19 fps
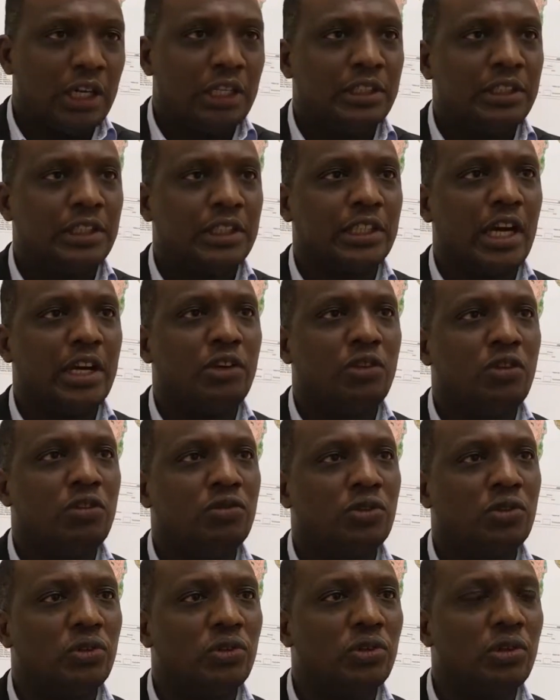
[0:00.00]
this kind of
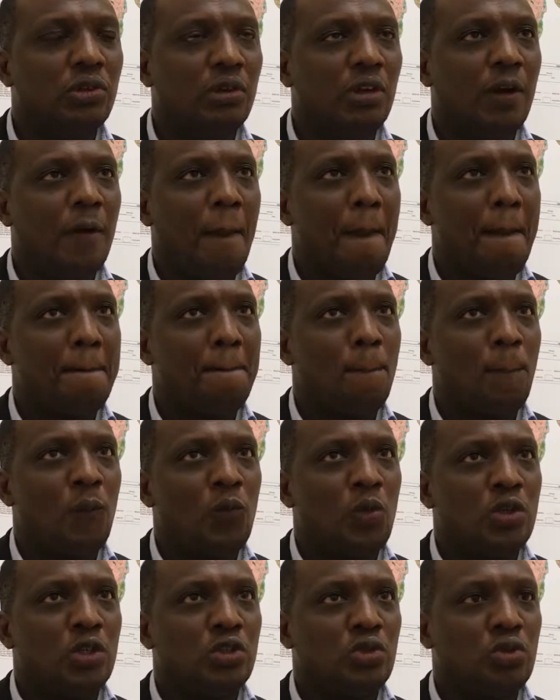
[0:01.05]
tool
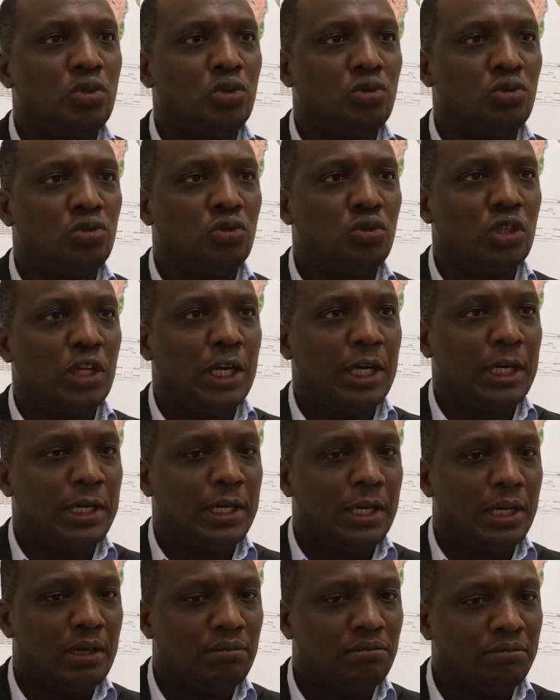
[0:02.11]
to
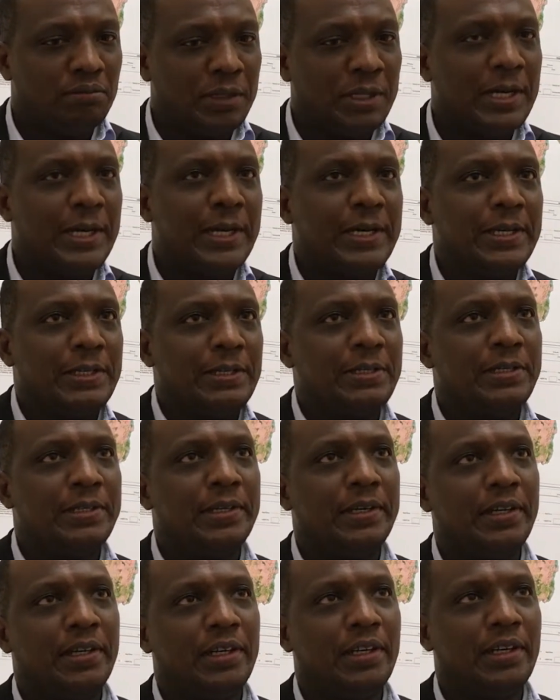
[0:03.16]
guide
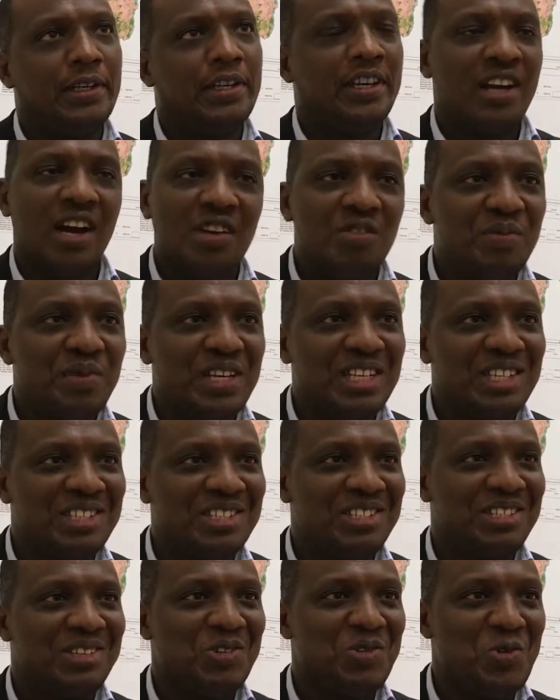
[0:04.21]
the
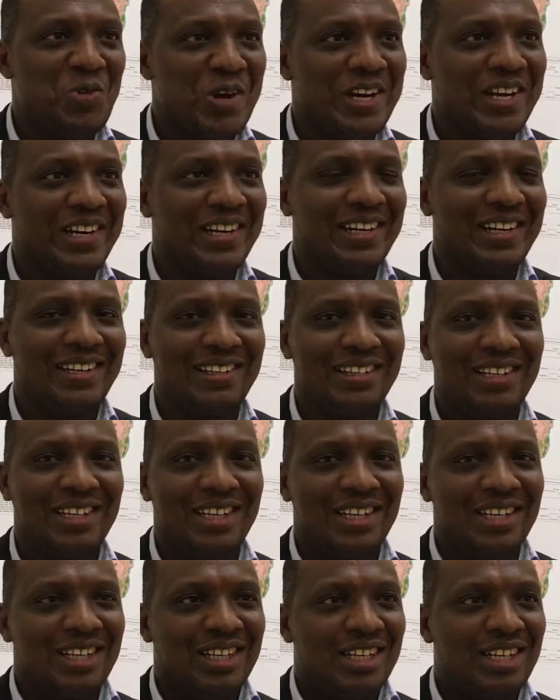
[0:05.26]
government where
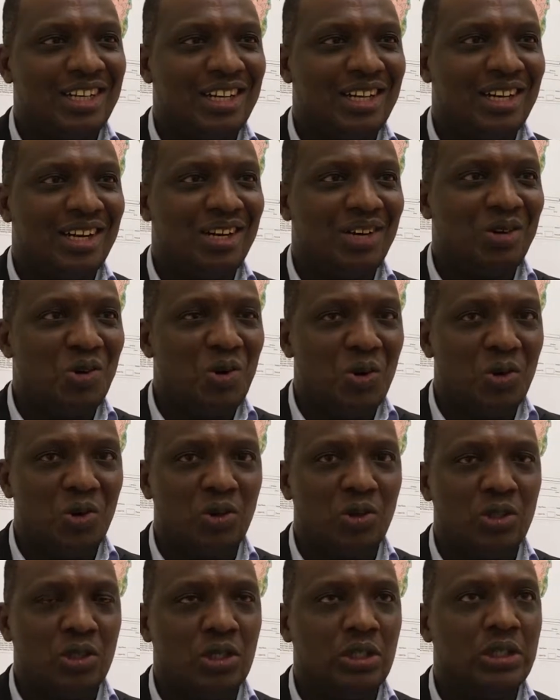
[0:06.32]

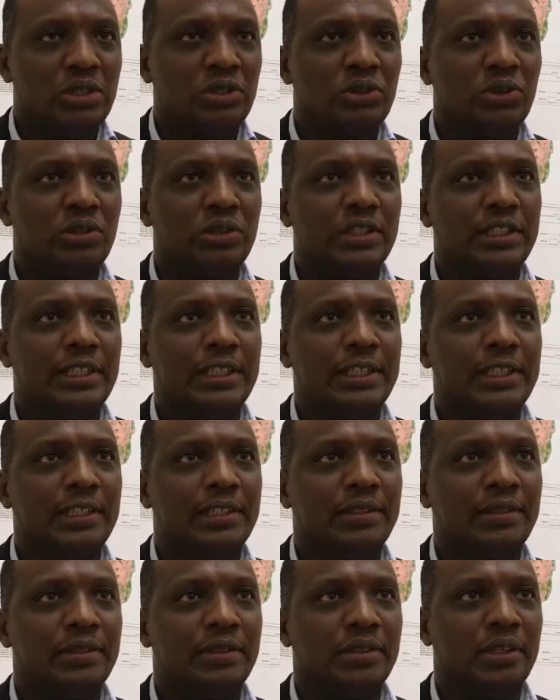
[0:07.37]
all
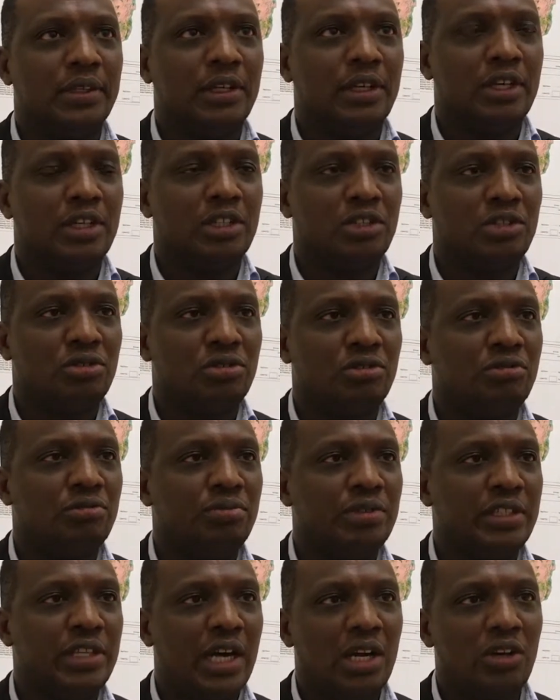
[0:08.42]
resources should
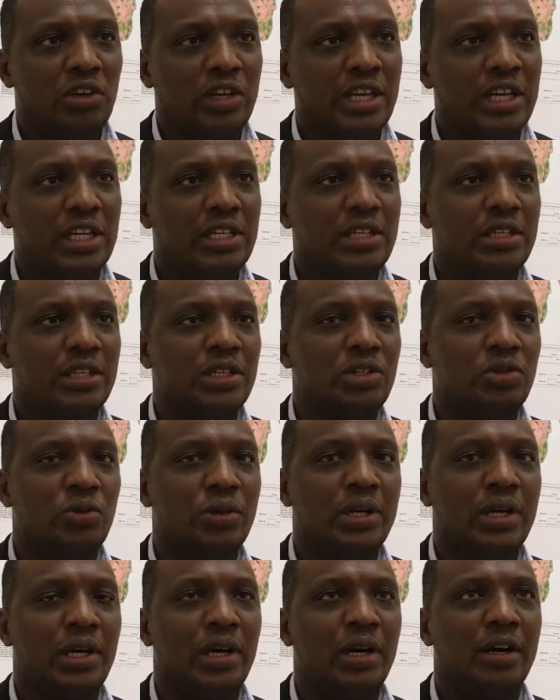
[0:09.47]
be allocated,
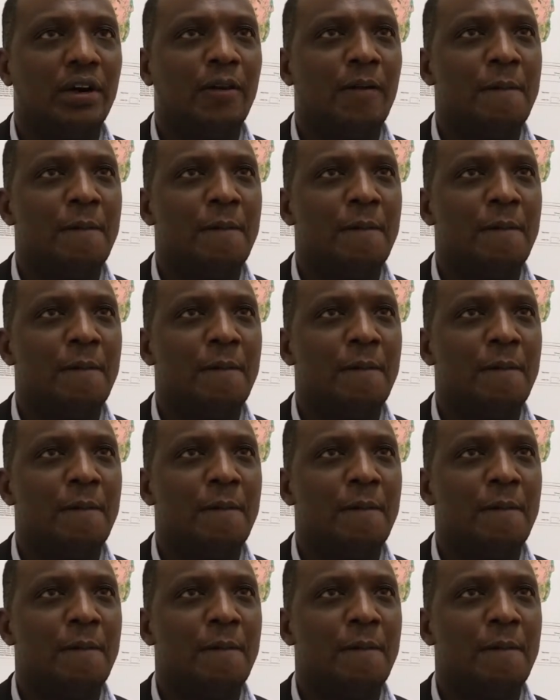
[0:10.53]
where